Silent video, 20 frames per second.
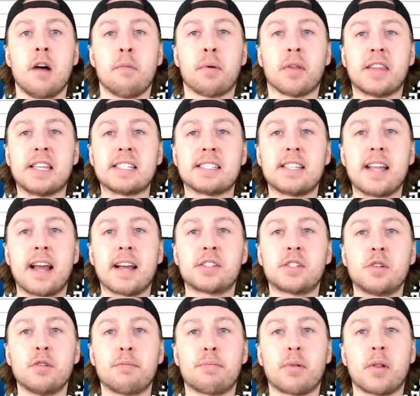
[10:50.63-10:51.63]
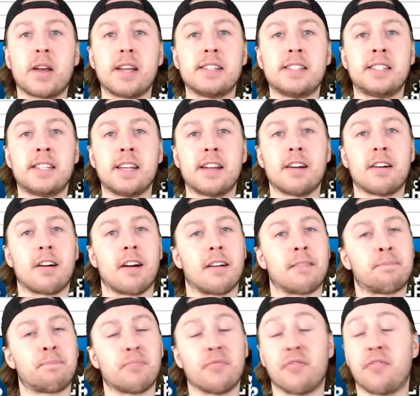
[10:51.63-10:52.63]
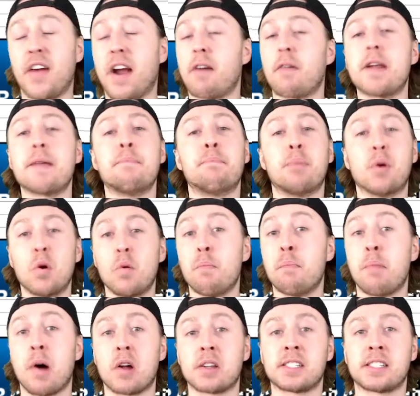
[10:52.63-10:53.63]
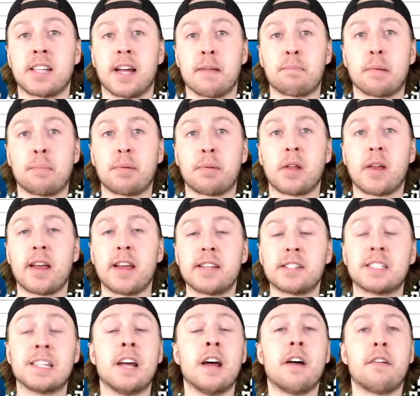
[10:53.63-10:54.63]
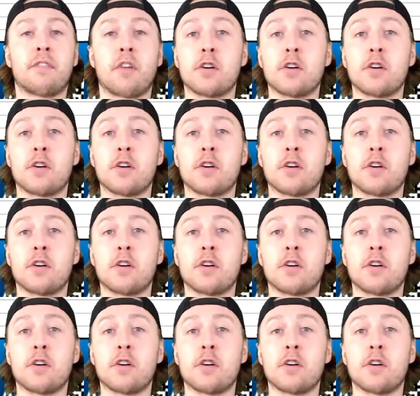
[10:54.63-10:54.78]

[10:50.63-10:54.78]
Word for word: But these next two plays here are very boom bust type of plays.